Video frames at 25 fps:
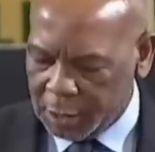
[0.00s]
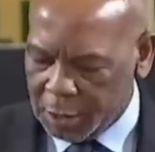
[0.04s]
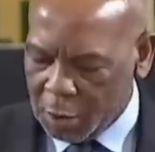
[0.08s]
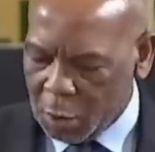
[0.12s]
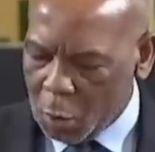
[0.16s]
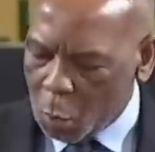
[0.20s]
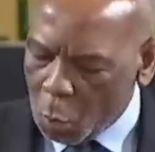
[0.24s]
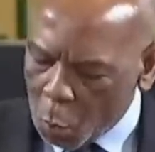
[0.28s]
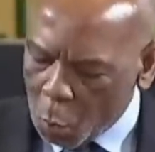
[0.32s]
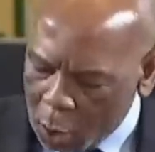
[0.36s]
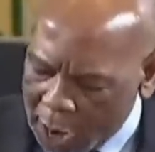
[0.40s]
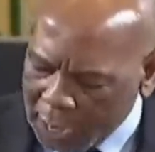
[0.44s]

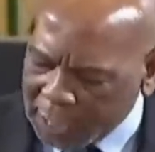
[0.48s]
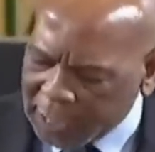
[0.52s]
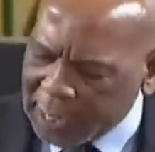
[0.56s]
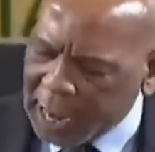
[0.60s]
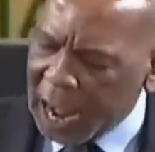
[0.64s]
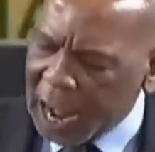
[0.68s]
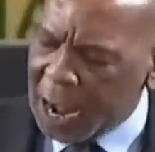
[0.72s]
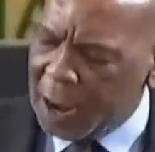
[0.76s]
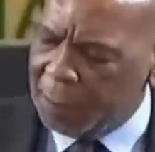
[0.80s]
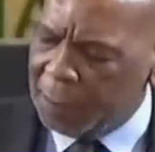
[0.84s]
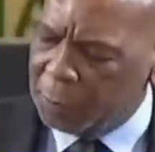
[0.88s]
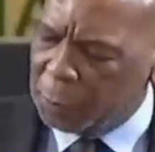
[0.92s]

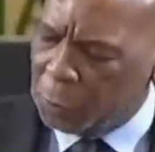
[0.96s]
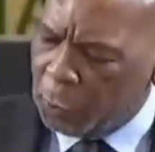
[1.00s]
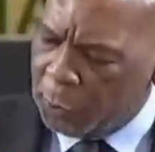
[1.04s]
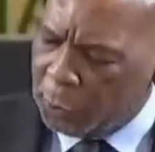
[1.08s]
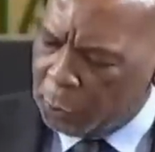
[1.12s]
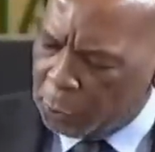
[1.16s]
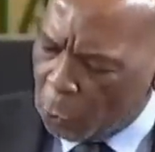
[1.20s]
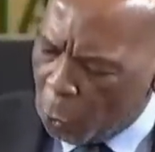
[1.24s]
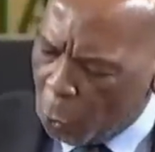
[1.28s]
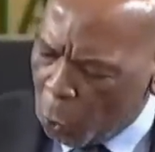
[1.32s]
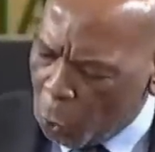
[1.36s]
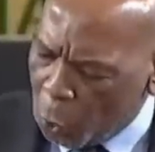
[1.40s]
one armed
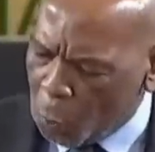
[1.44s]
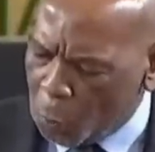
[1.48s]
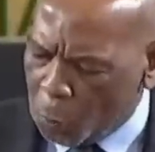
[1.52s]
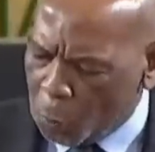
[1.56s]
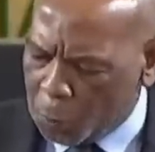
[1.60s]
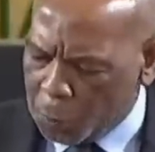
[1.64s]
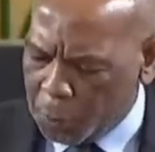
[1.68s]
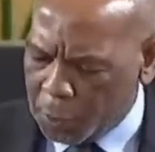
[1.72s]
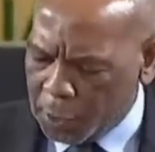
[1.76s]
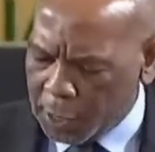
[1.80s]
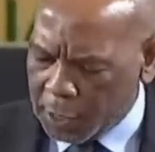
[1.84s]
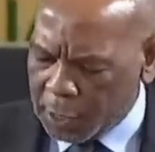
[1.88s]
with hope
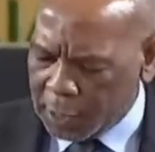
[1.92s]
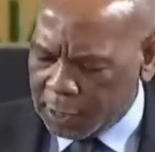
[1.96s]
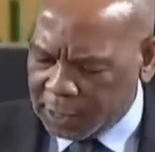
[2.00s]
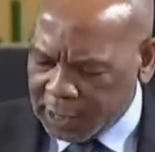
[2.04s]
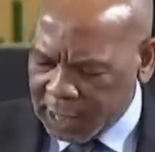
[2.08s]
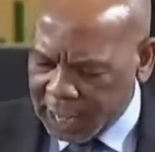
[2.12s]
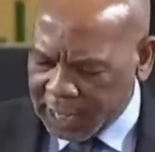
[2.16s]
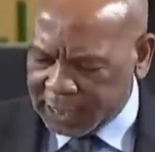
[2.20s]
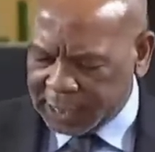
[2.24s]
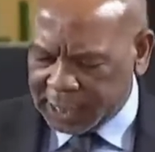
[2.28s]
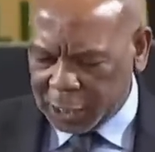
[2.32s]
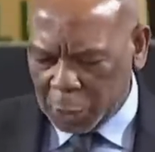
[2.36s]

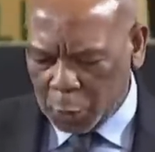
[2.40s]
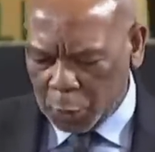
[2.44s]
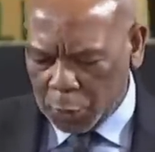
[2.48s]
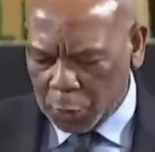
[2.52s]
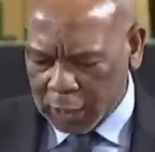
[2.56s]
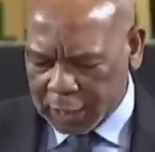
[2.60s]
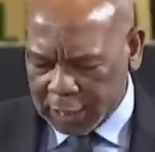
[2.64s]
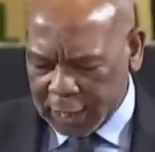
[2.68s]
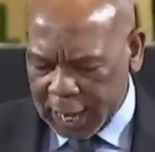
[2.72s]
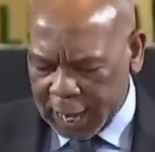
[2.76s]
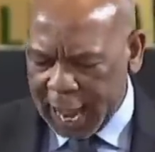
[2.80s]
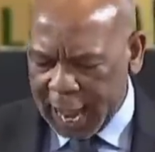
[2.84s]
that he
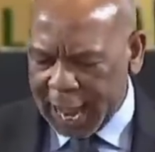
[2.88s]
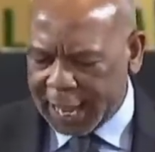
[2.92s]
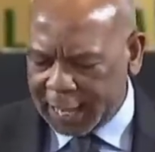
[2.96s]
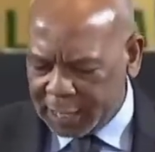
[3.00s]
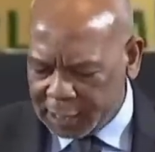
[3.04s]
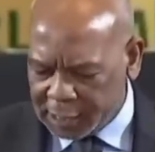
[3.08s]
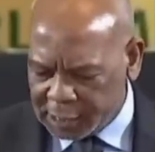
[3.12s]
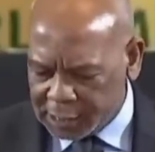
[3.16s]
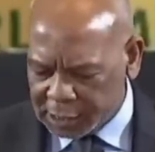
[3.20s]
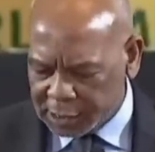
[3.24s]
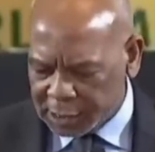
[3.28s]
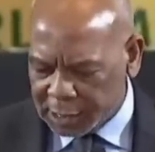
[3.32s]
will
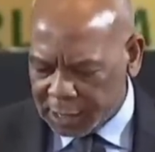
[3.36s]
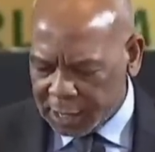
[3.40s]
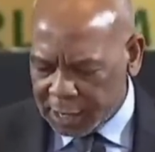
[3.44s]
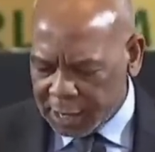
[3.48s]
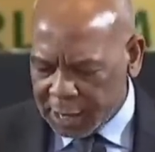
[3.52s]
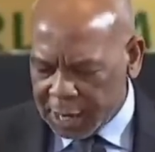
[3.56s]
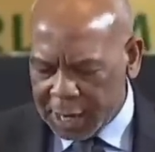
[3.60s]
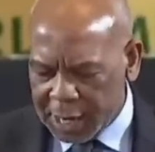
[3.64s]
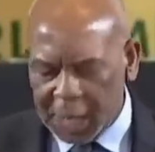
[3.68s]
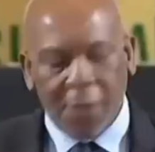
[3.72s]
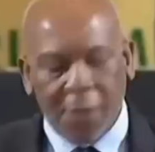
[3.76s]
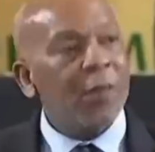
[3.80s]
rise
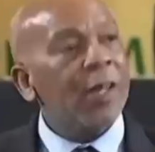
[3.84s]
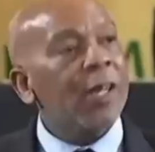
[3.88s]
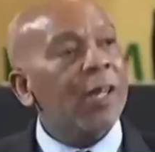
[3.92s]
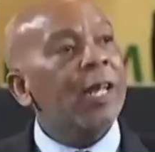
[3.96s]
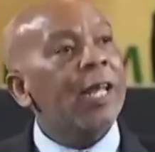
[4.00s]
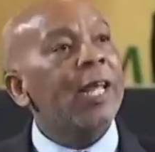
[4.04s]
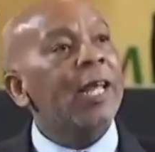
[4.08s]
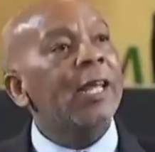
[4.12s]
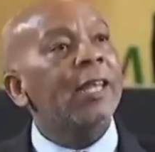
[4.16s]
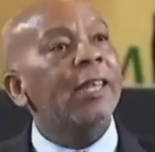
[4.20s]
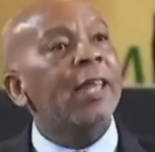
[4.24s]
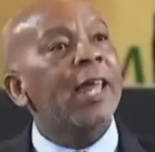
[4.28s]
even
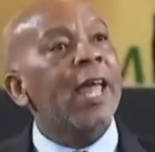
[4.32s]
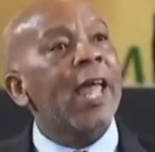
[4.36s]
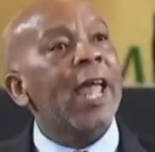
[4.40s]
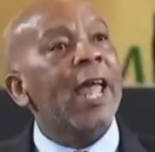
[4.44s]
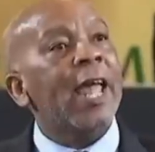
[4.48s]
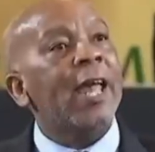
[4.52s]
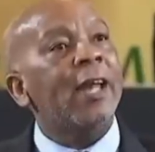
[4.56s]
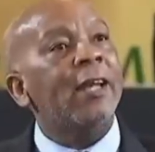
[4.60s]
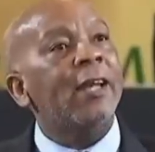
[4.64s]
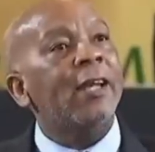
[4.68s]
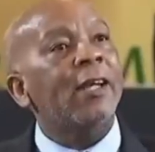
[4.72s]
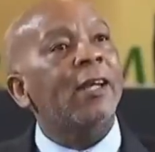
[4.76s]
in the
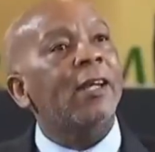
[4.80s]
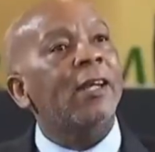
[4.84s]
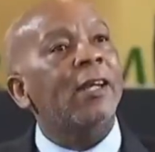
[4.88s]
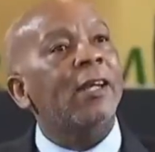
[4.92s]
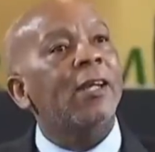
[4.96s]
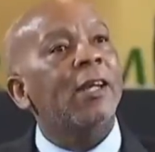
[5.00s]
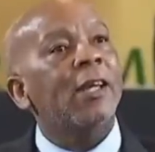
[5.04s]
end.